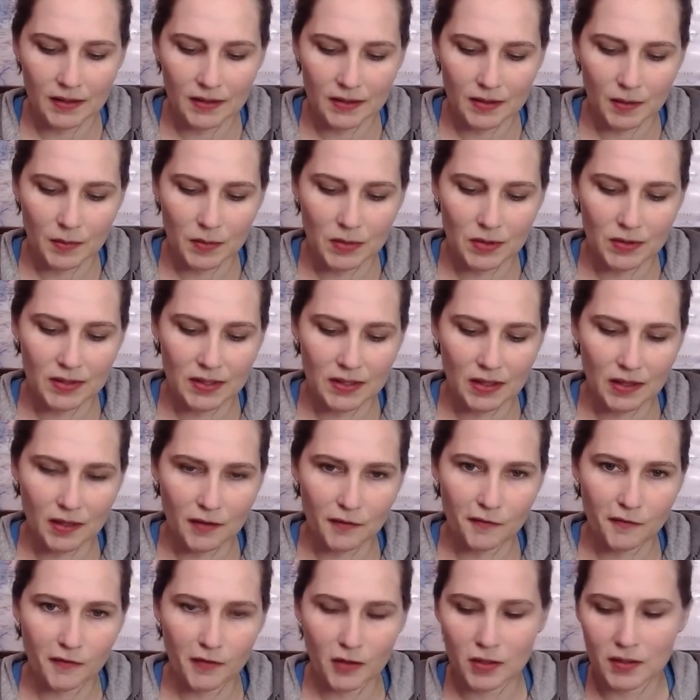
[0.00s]
So I'm using the
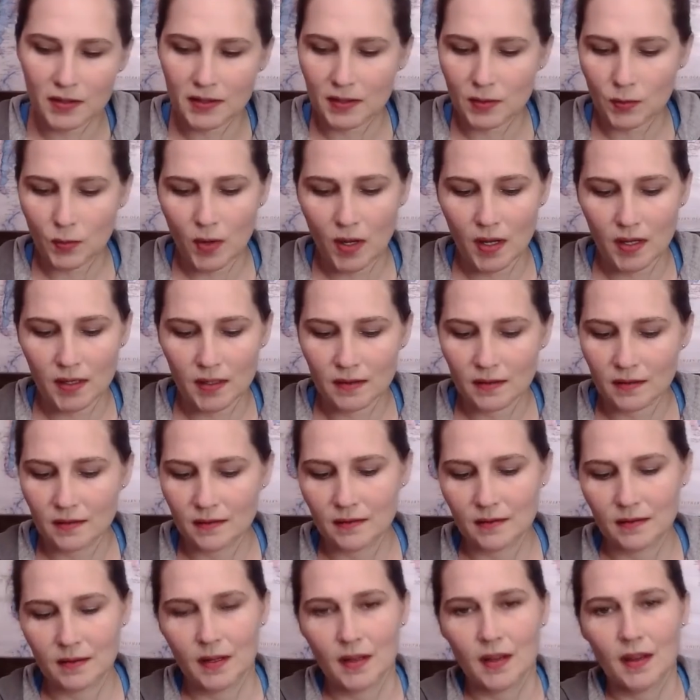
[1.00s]
first one.
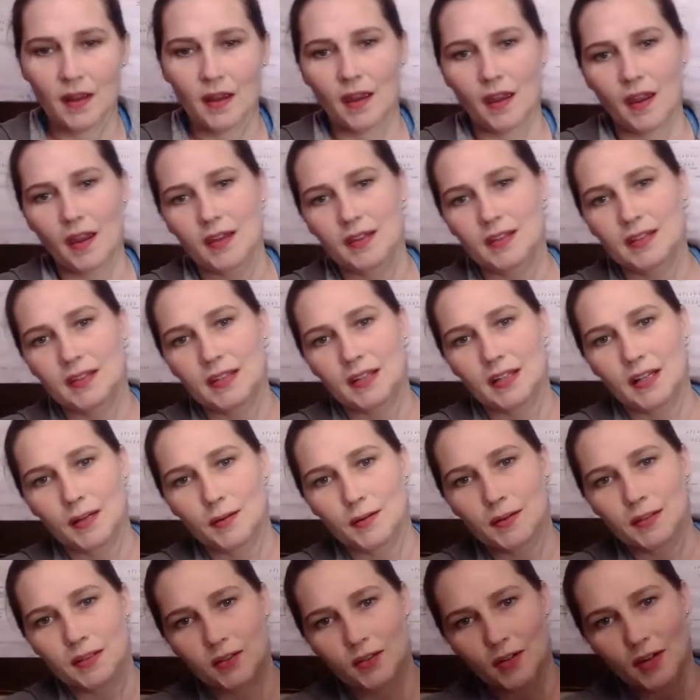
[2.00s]
I said I
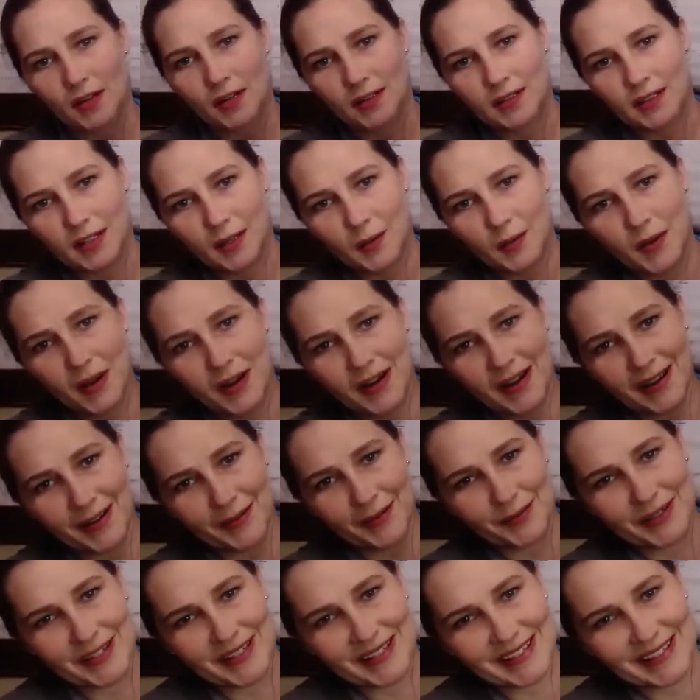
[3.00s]
was tracing, but
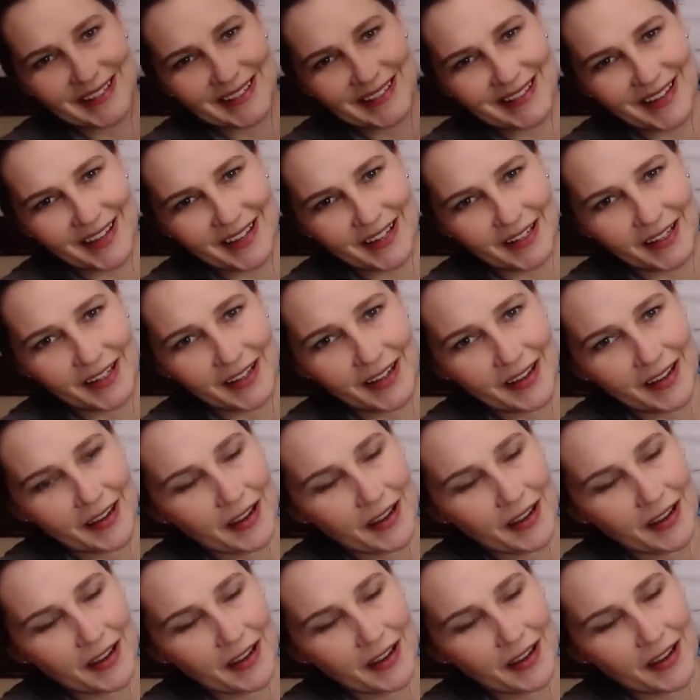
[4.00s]
I'm just cutting.